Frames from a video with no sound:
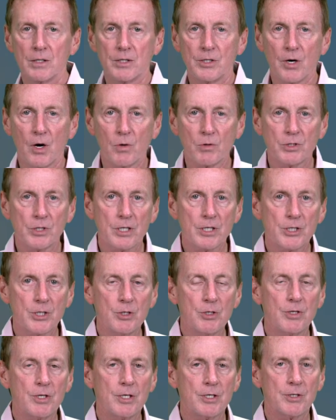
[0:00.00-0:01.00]
don't just
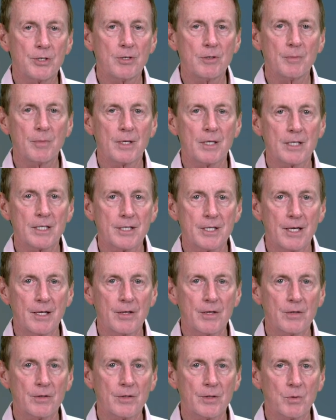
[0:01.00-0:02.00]
use the attunement and stay
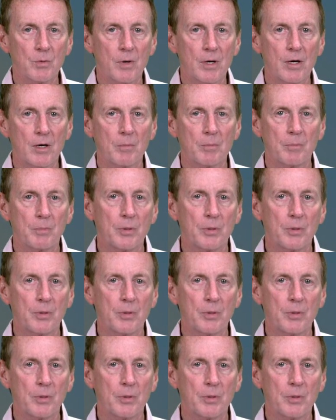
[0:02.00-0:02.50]
there in the well.